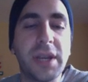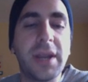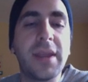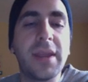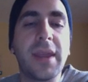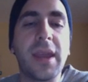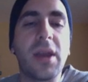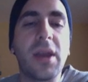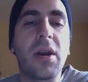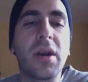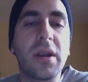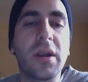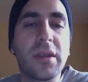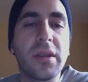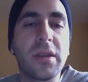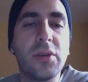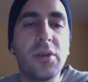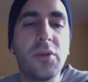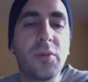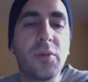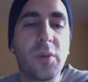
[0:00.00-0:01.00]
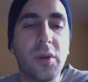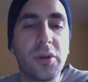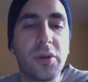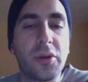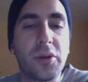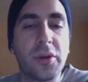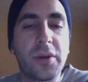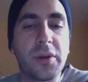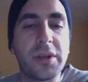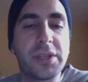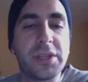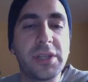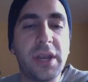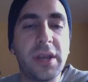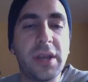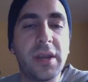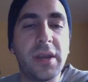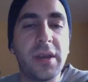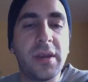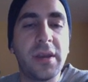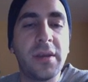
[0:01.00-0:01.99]
They are the New World Order
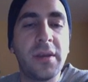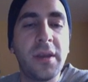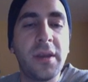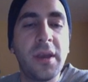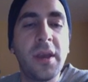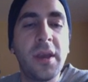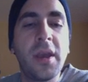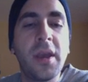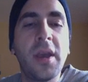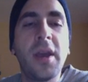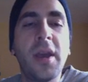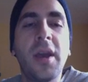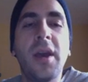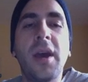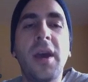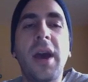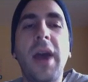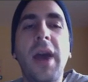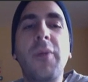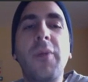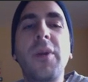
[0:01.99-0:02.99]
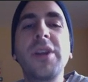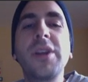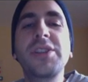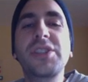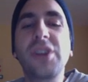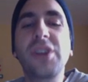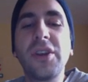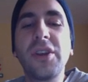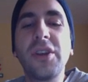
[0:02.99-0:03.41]
agenda. I want to show you